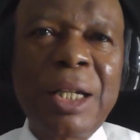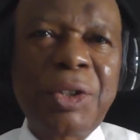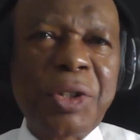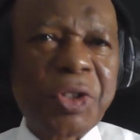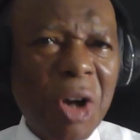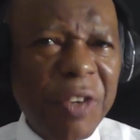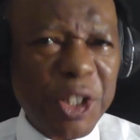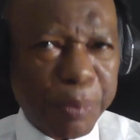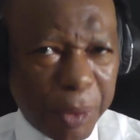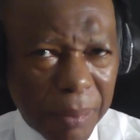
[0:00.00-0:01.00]
To solve his
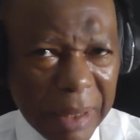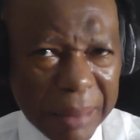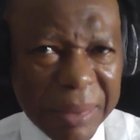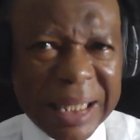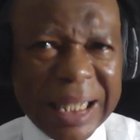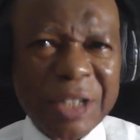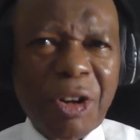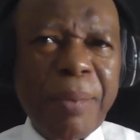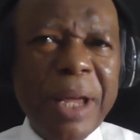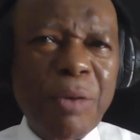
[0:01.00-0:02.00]
problem, he set
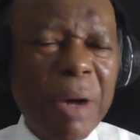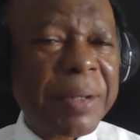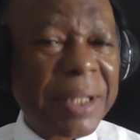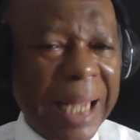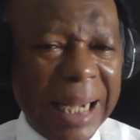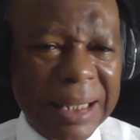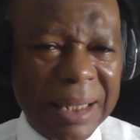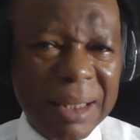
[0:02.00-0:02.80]
up a website,